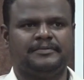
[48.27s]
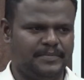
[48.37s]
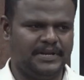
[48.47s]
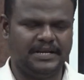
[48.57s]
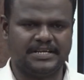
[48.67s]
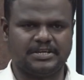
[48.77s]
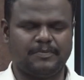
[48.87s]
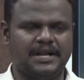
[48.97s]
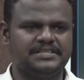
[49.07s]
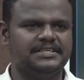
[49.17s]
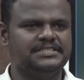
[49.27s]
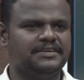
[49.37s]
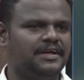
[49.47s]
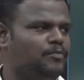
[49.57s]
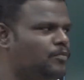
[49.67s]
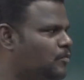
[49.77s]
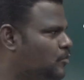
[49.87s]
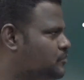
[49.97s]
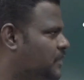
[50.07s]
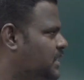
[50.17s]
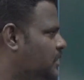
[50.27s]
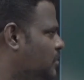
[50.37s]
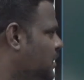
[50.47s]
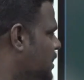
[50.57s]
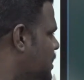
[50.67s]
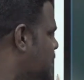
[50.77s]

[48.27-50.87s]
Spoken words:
many industrial plants. It is most wanted one.